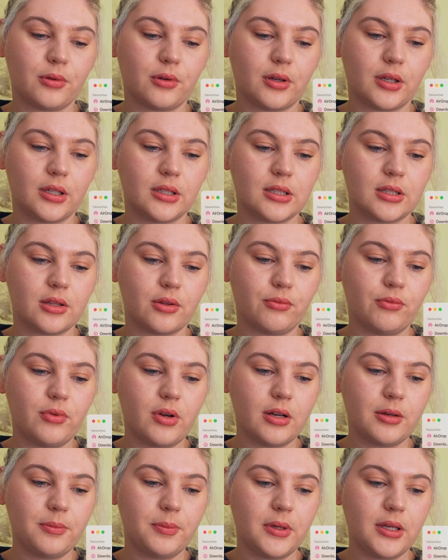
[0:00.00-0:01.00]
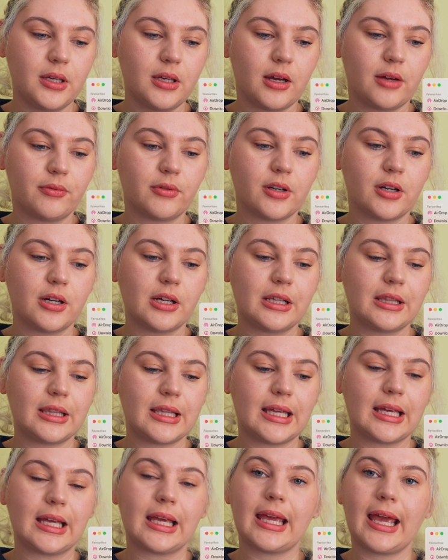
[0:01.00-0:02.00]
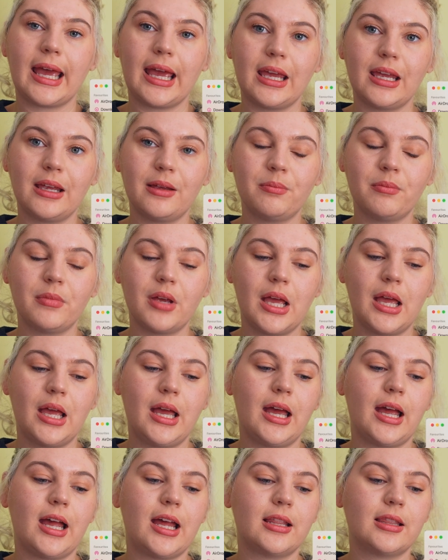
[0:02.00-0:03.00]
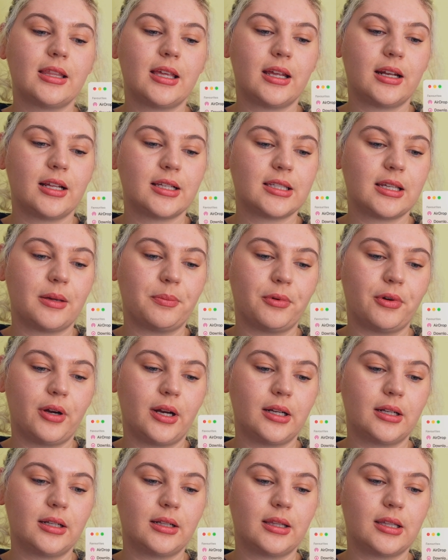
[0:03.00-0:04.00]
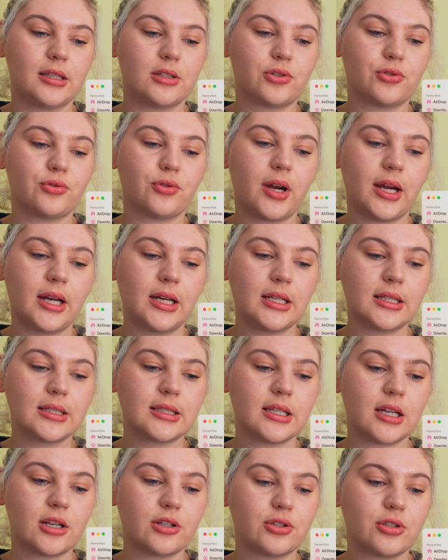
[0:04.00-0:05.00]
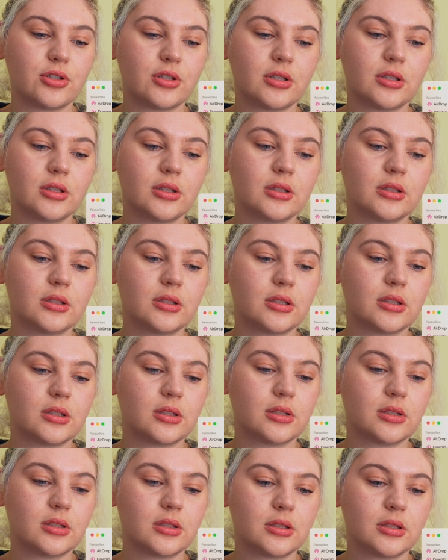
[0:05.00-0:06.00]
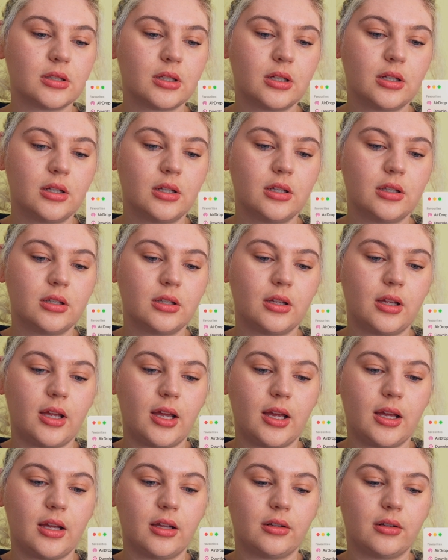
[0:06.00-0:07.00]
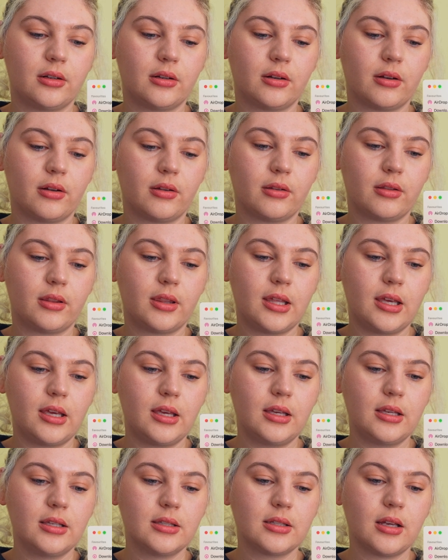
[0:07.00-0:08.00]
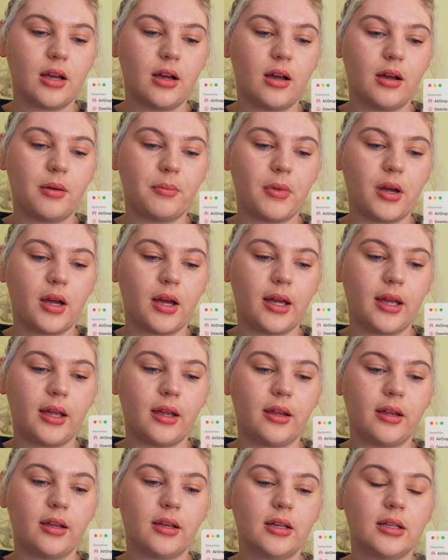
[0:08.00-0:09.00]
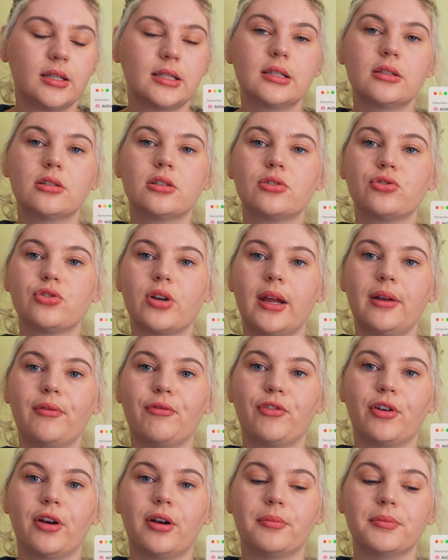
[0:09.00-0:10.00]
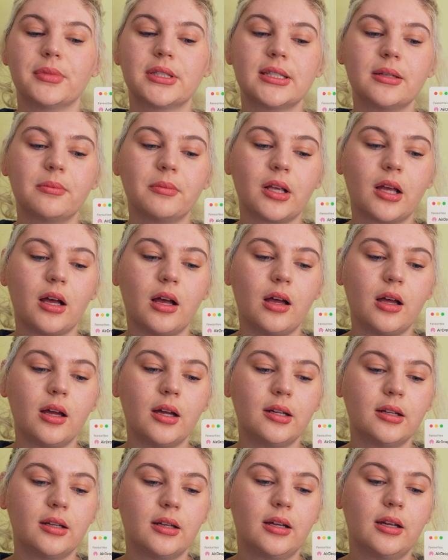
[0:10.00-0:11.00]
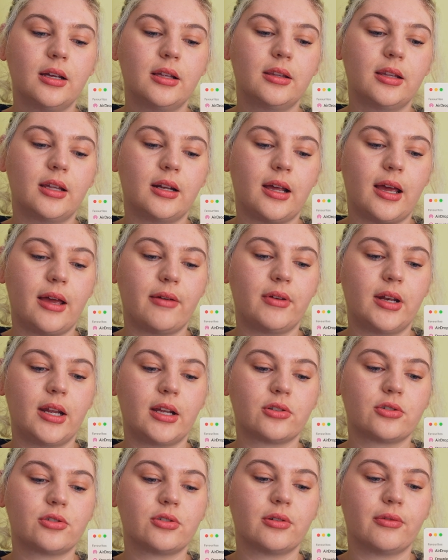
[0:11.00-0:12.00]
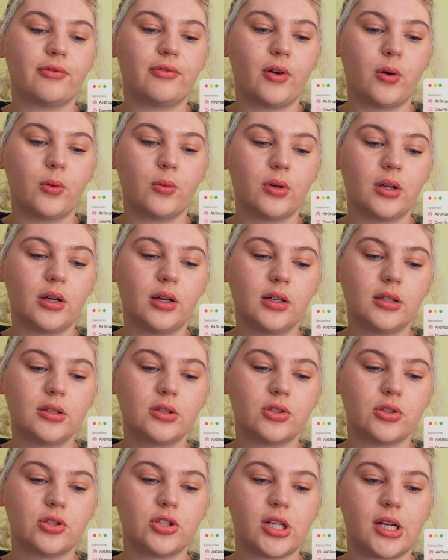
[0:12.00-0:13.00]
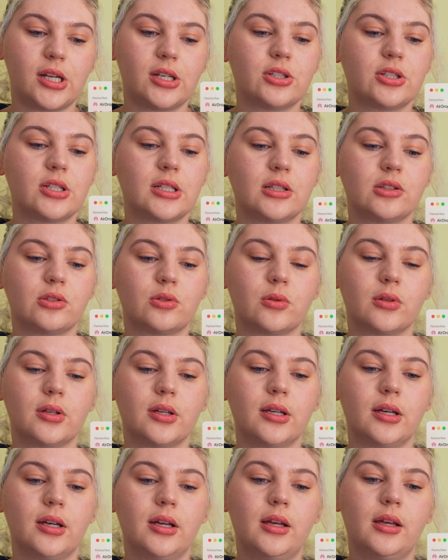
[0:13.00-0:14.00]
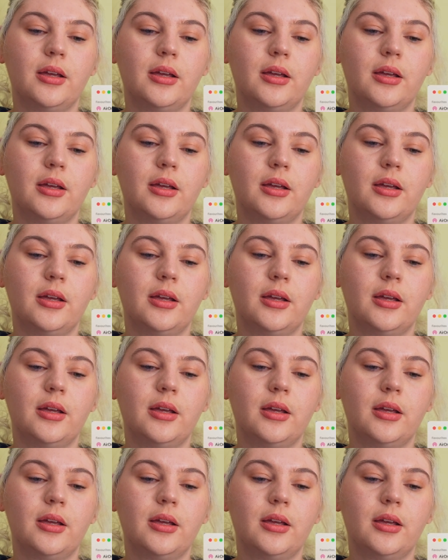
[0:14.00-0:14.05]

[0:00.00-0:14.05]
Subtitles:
Going into the rugby, I've got their game, and then I separated the training sessions. And these are my straight from SIM card. Then I have an extra folder to change it into a